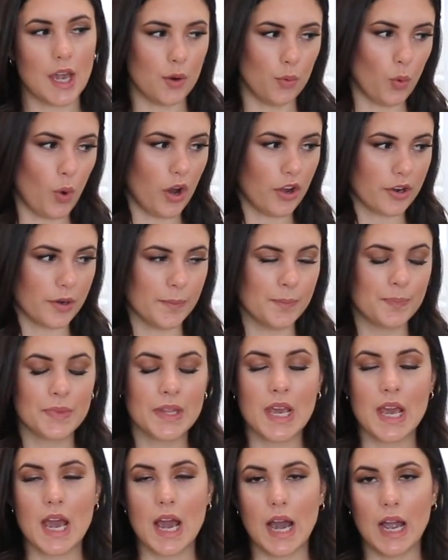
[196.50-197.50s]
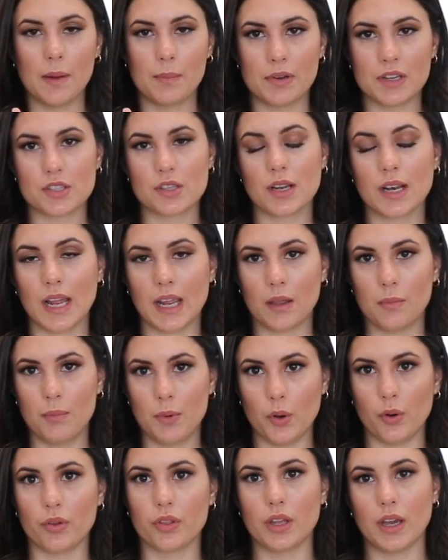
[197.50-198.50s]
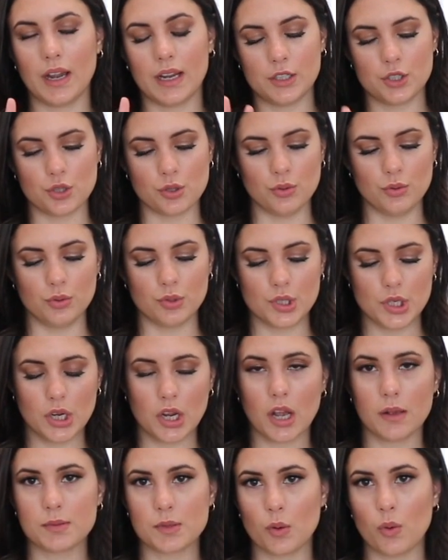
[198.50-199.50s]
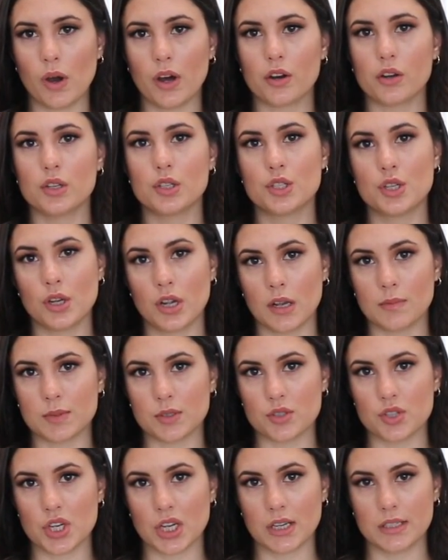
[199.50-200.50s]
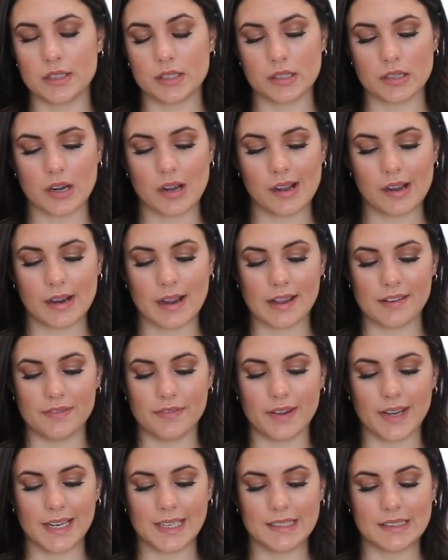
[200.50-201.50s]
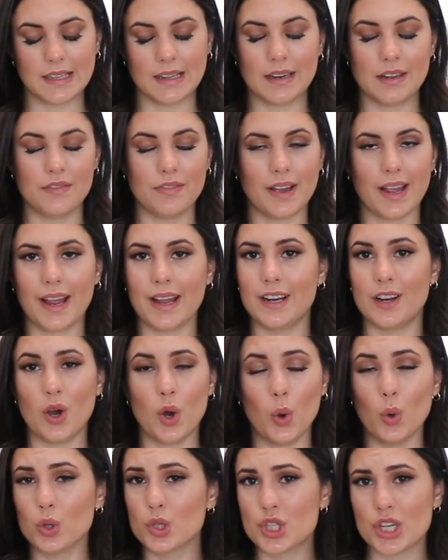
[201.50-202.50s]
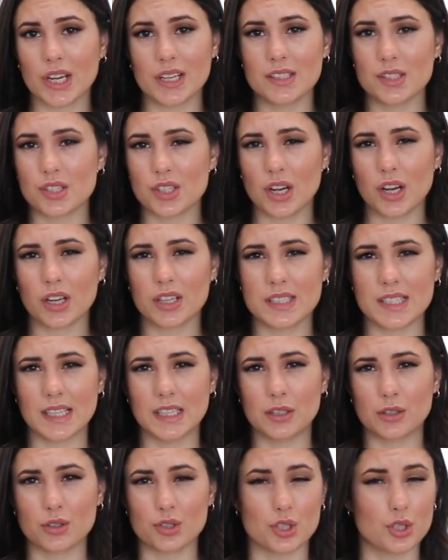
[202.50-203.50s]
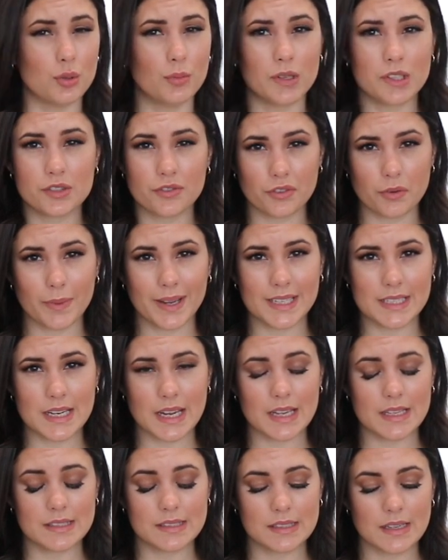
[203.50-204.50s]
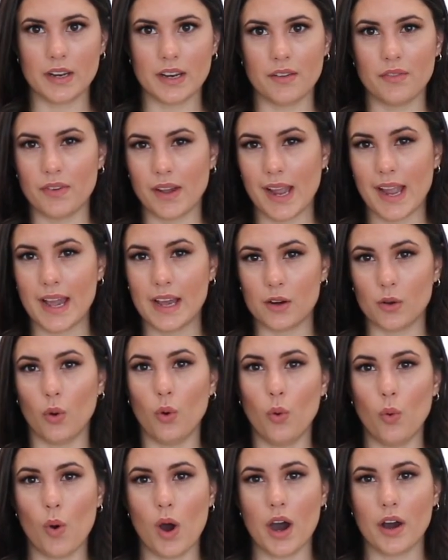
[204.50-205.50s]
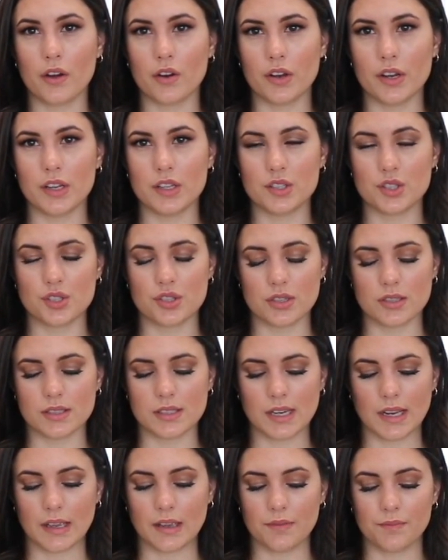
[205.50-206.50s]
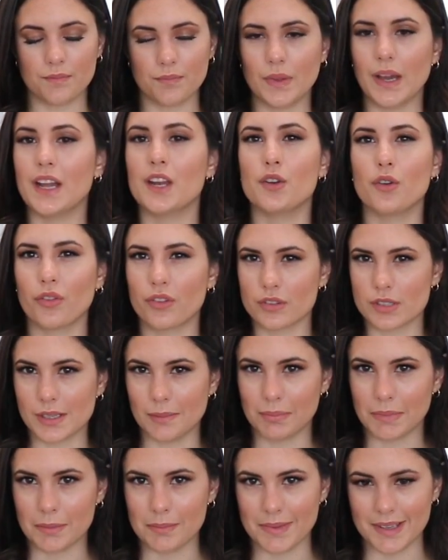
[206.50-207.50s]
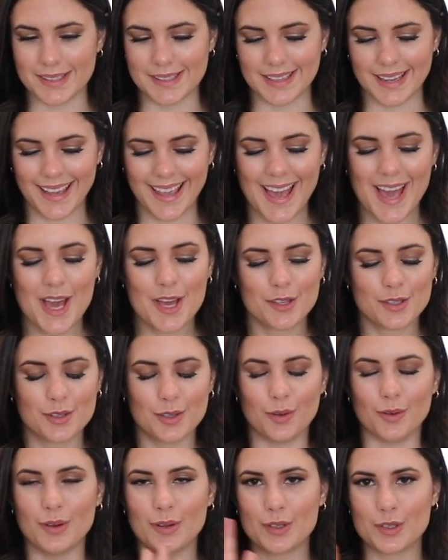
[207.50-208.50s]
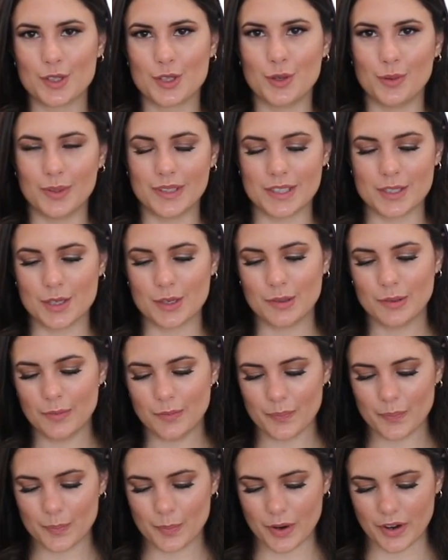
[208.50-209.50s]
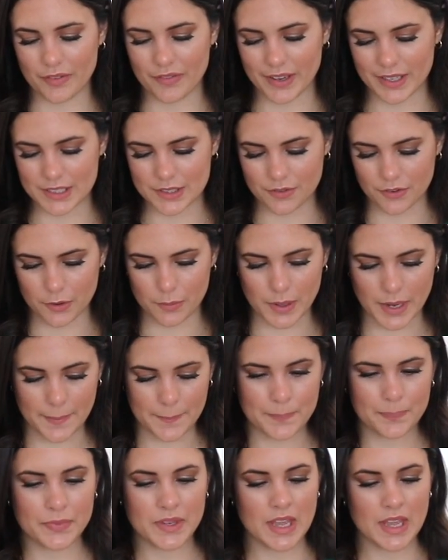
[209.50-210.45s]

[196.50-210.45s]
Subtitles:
and water. I personally like both. I do 2 cups of water, 2 cups of chicken stock. I find that if I add old chicken stock, it's a little too much for my taste. And if I add old water, it's just like, I know there's something missing. So 2 and 2, perfect for me.